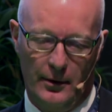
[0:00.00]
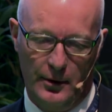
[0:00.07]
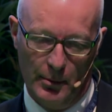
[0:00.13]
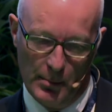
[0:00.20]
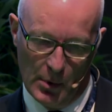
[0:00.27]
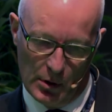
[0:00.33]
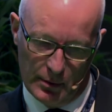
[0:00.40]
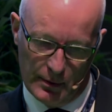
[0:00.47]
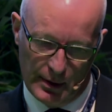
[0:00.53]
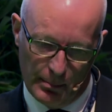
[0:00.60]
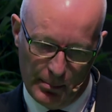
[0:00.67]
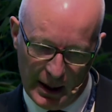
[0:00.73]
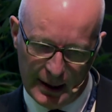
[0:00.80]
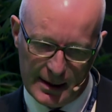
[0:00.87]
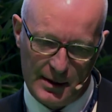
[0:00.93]
The,
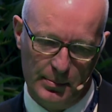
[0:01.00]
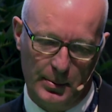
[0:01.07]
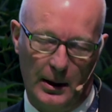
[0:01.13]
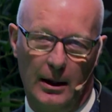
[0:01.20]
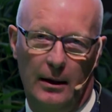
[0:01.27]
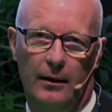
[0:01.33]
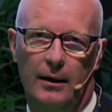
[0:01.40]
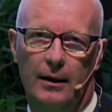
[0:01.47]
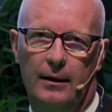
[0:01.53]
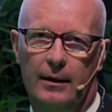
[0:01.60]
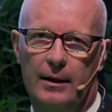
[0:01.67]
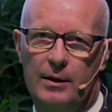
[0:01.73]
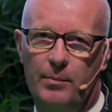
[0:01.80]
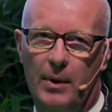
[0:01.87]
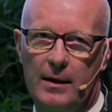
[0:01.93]
biggest part
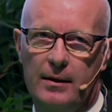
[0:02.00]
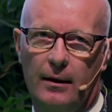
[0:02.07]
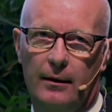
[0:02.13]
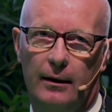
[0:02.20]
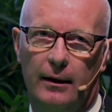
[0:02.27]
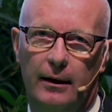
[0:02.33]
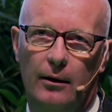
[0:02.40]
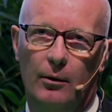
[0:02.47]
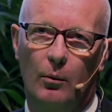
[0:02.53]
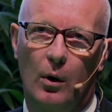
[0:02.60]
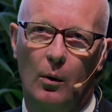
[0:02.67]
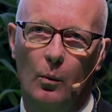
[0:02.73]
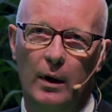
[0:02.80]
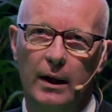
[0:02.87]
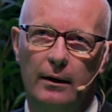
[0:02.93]
is basically
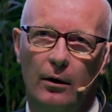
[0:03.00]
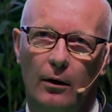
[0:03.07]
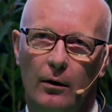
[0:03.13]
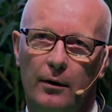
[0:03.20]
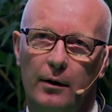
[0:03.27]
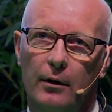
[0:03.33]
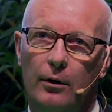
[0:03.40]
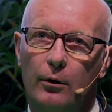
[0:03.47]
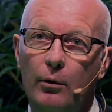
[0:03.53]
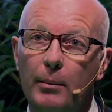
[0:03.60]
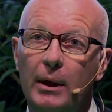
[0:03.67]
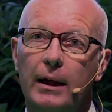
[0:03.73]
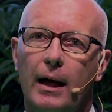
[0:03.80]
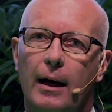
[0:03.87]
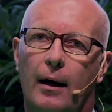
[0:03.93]
what we call the
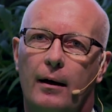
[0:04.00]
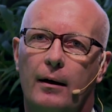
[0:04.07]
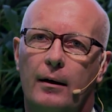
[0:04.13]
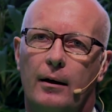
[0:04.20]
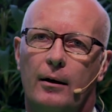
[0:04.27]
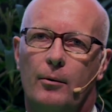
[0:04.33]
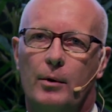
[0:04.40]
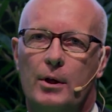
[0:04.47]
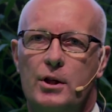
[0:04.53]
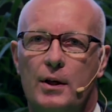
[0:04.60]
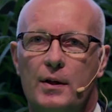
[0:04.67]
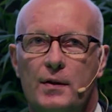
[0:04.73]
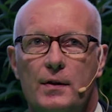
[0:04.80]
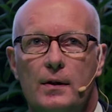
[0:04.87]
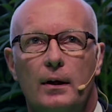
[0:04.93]
luminaire, which
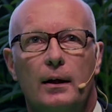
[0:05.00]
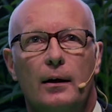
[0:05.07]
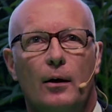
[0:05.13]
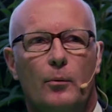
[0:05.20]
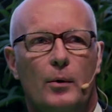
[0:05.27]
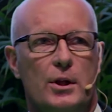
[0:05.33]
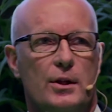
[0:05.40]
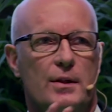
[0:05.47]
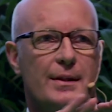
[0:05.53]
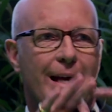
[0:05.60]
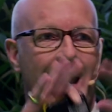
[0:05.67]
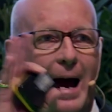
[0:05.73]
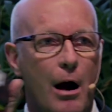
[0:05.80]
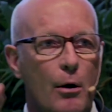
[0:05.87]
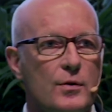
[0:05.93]
is, which is
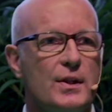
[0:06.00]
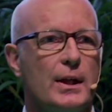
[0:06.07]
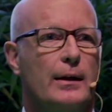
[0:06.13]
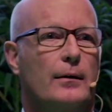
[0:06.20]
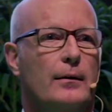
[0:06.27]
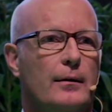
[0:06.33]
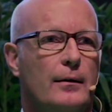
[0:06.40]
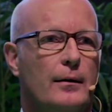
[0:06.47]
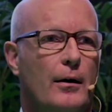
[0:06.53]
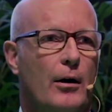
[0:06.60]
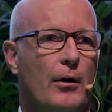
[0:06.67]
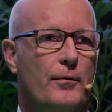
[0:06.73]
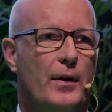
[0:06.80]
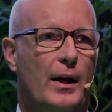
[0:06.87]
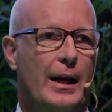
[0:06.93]
the housing
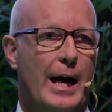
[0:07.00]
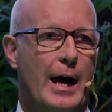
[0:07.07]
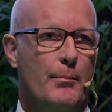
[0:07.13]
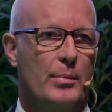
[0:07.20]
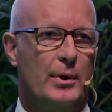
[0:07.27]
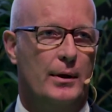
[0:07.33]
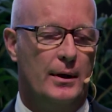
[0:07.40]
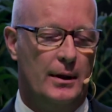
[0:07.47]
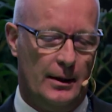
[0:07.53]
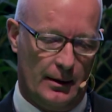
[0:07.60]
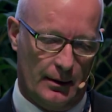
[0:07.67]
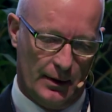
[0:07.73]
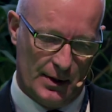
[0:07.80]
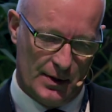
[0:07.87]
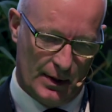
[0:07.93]
of the lamp.
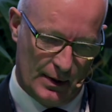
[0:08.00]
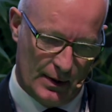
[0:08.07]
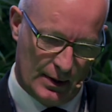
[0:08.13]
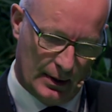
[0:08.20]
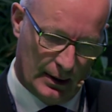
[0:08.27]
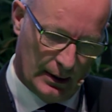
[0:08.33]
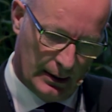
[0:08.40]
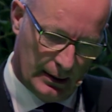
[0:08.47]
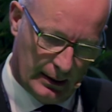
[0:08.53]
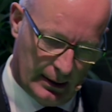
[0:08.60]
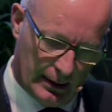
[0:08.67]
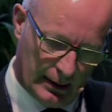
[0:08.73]
This is, uh,